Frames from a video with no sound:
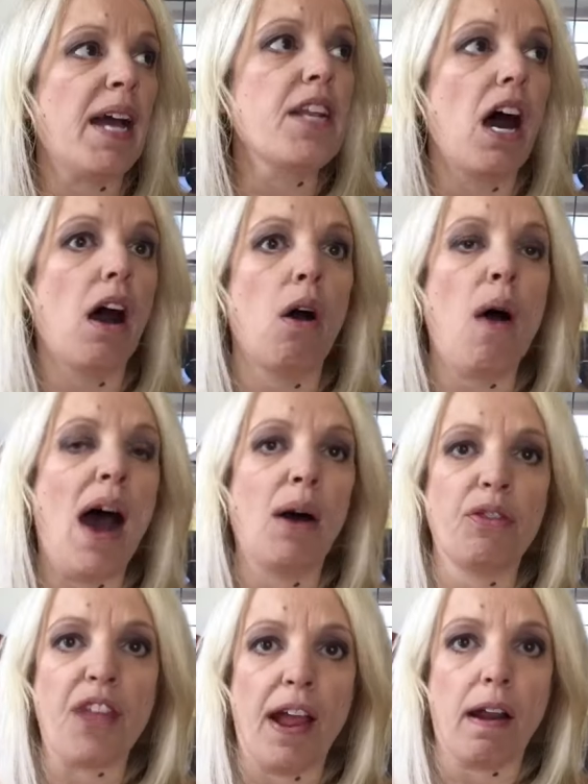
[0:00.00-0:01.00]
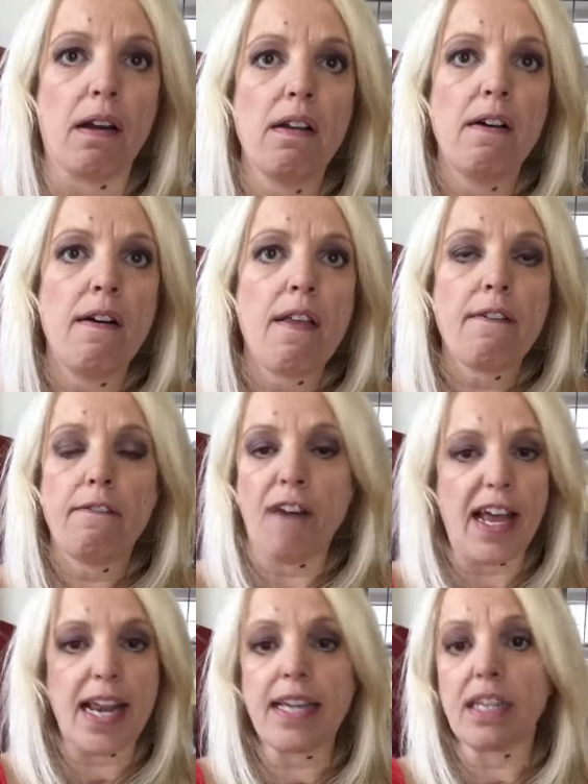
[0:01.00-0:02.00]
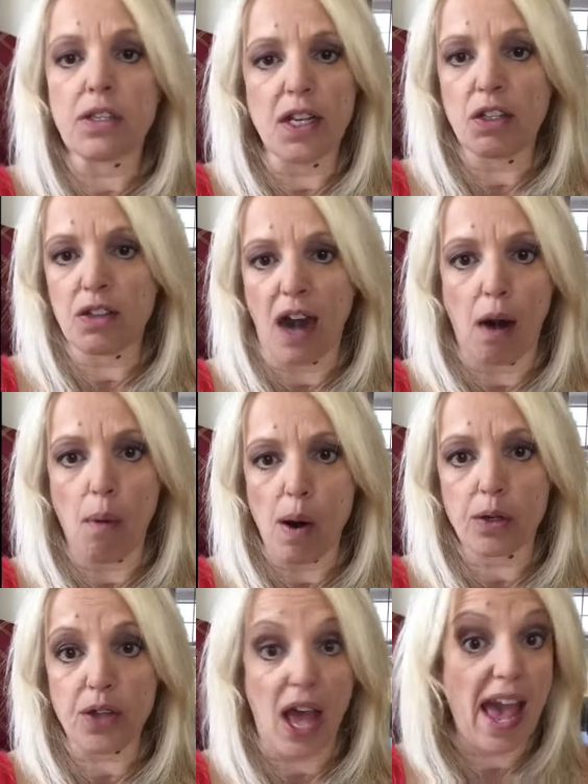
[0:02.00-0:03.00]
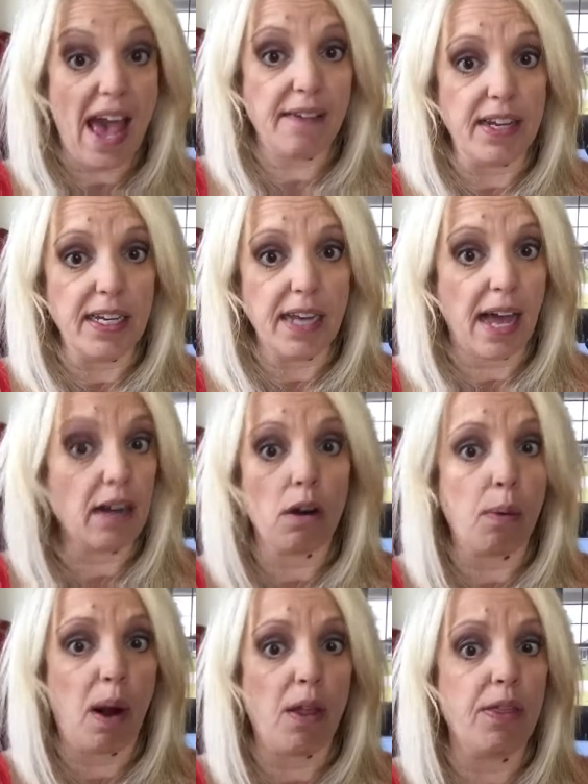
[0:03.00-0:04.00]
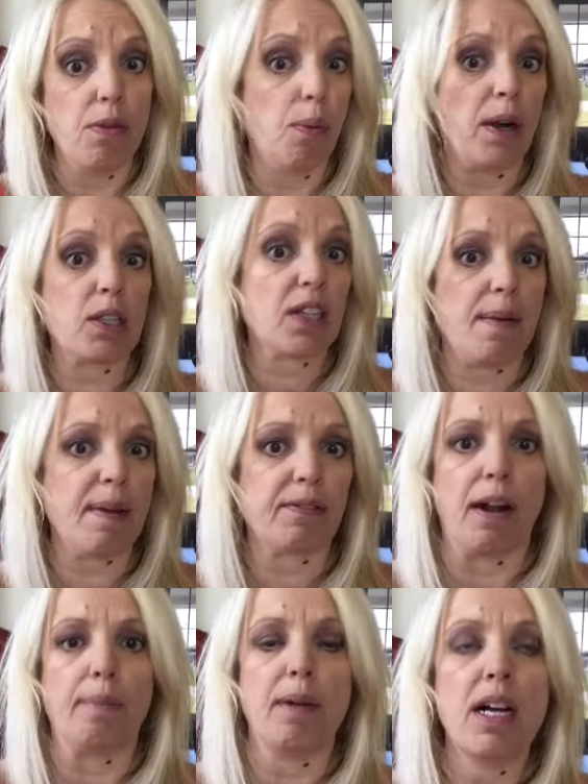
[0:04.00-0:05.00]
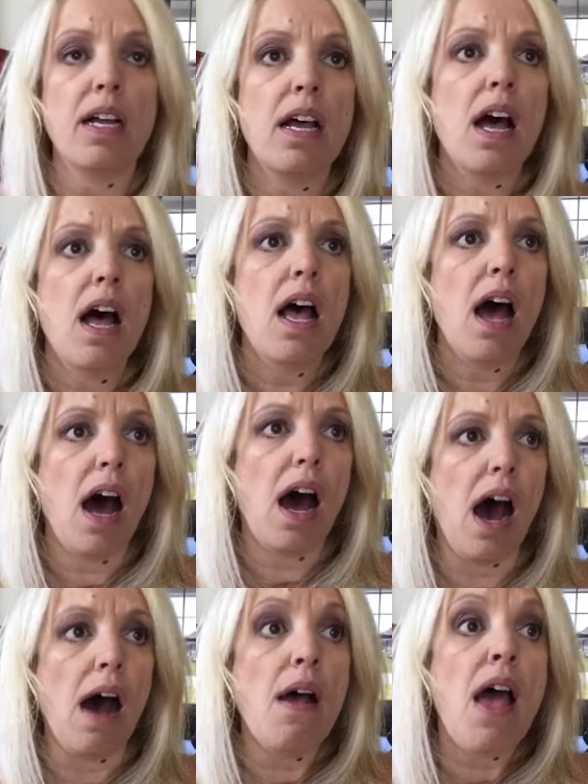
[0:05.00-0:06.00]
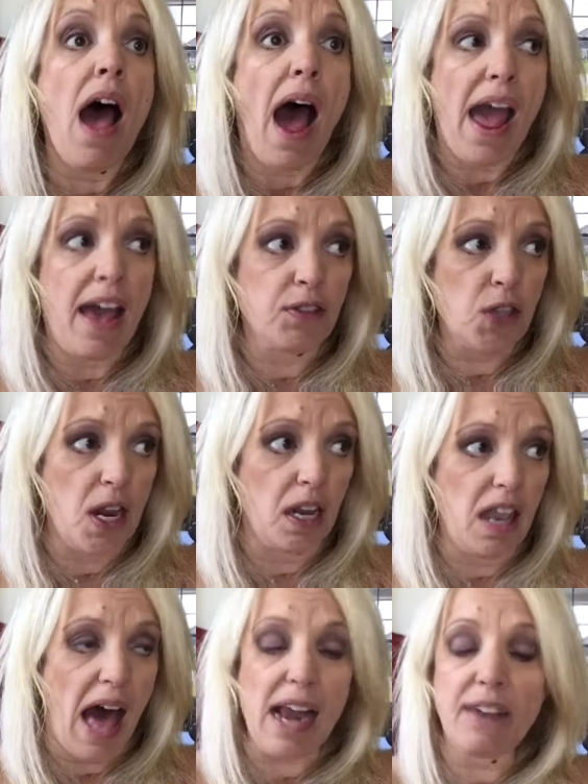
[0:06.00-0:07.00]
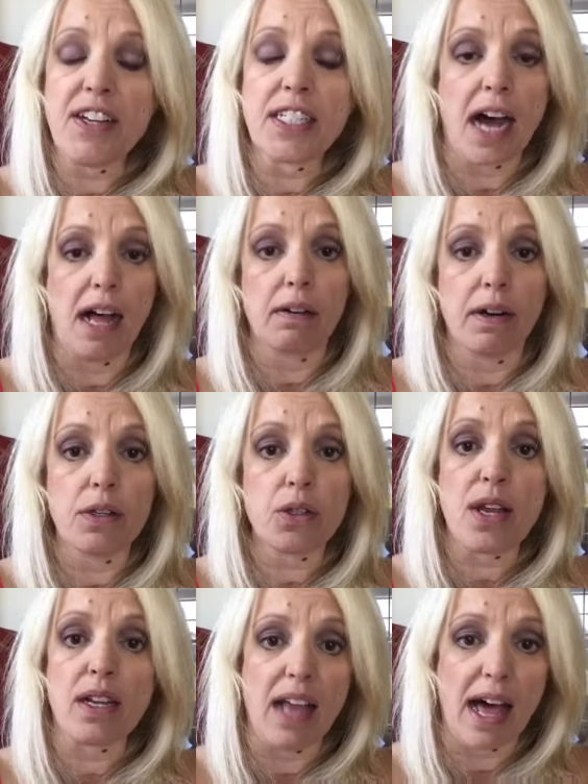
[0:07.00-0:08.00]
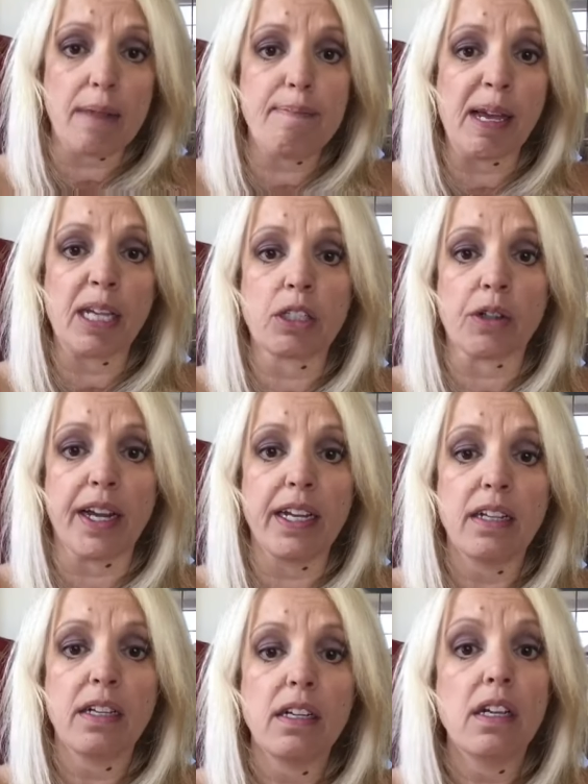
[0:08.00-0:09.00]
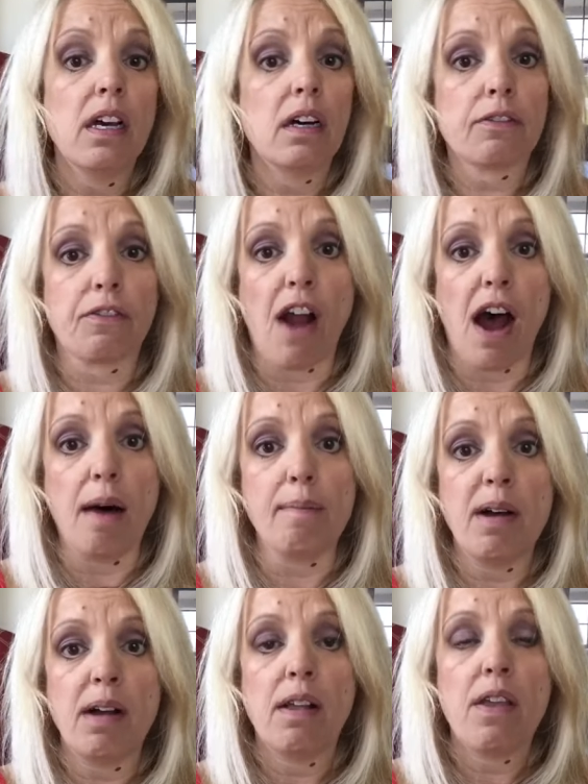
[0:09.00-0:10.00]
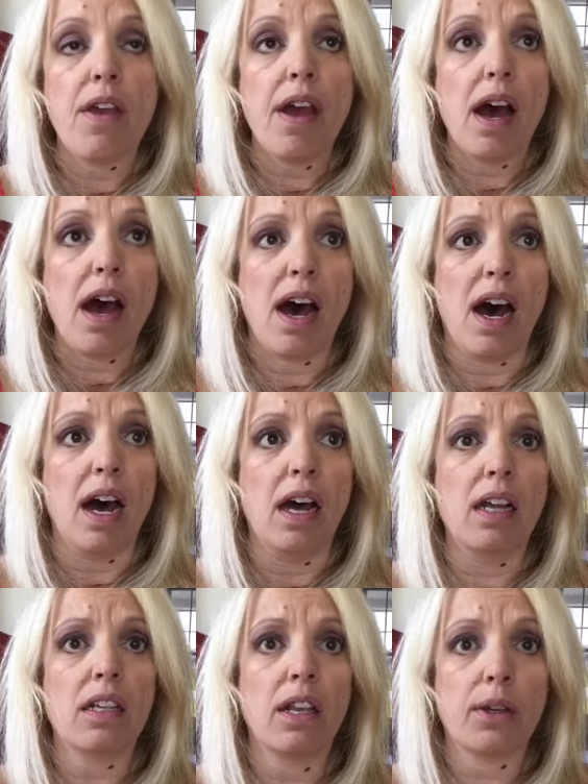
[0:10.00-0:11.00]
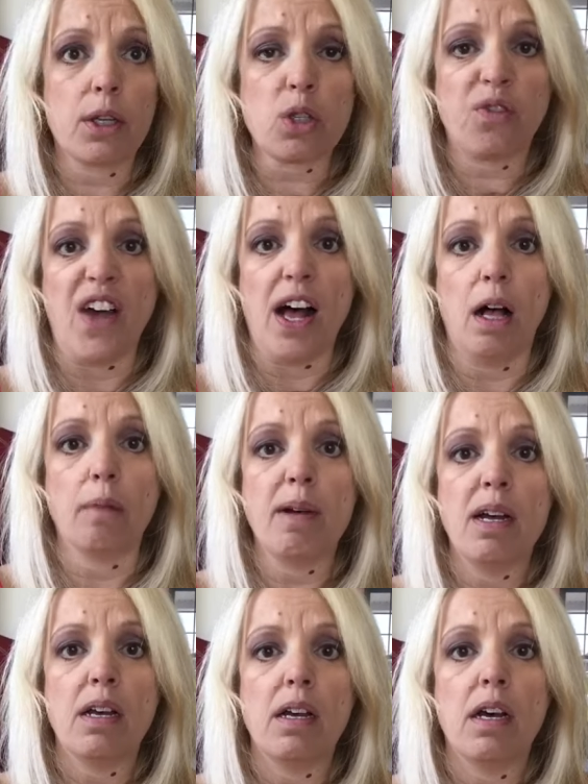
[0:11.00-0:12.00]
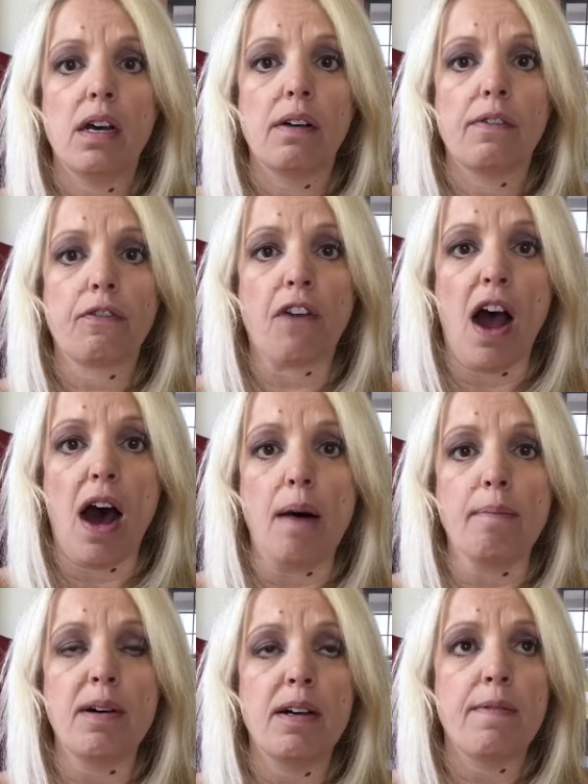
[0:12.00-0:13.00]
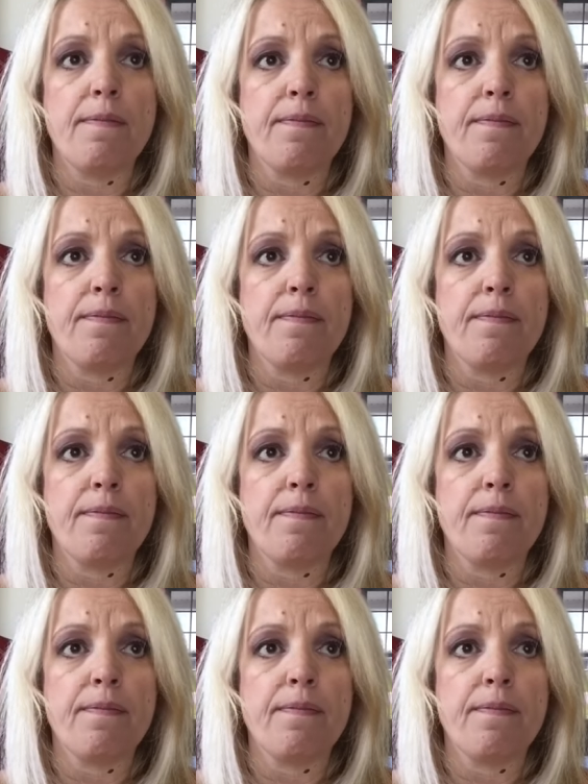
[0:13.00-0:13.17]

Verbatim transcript: I know out there fighting Disney Star Wars. I haven't. I don't know where, where it's coming from. Uh, I have seen a lot of intolerance and a lot of bigotry from uh, Lucasfilm, from